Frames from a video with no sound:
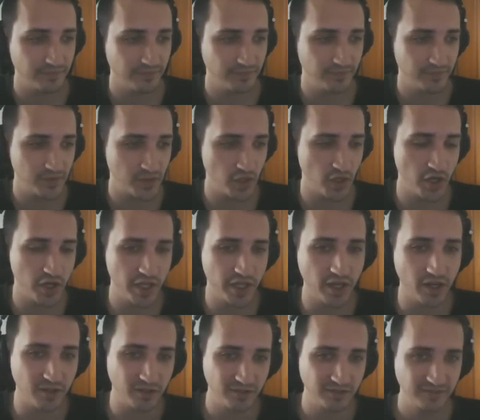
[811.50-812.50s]
So there you
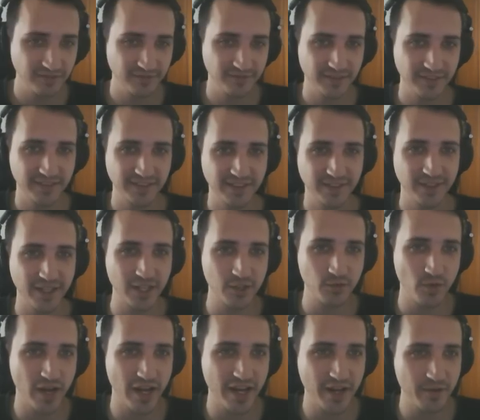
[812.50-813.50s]
go. That's
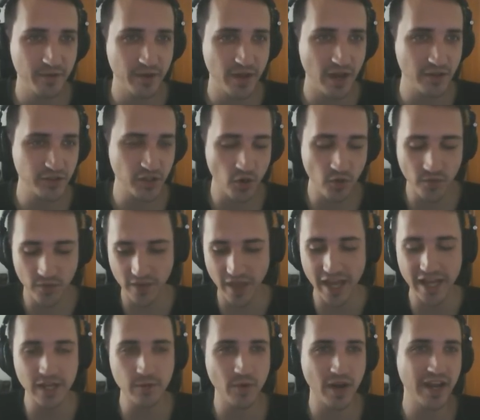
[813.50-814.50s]
why so
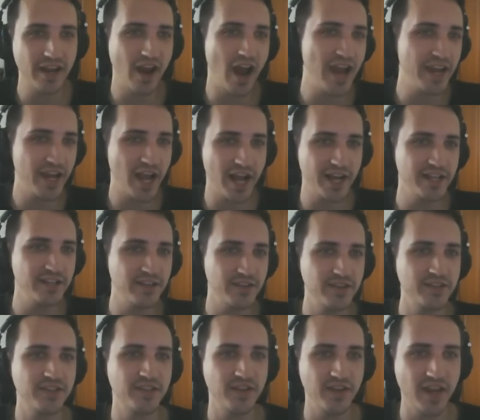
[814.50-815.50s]
anyway, I got into
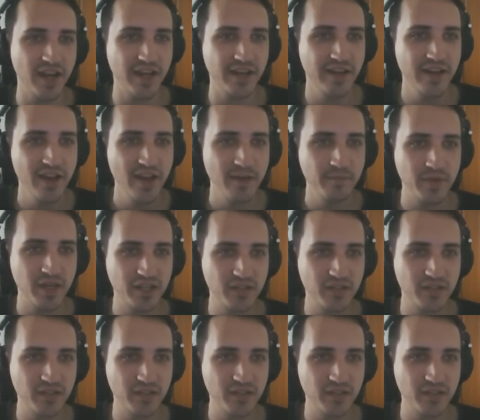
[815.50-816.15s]
this today because